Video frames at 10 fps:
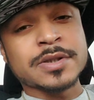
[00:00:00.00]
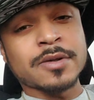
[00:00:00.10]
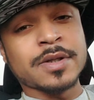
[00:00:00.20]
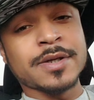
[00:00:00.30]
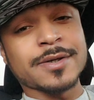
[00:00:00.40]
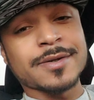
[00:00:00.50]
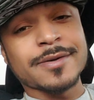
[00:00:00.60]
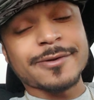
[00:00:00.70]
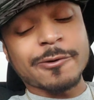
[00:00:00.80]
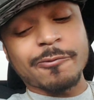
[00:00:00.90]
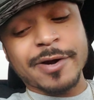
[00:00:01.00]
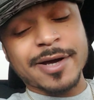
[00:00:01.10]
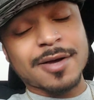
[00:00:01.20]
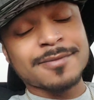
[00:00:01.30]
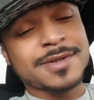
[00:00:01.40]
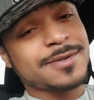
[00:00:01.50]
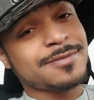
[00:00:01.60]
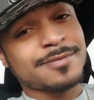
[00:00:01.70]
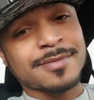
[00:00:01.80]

So look, the Rams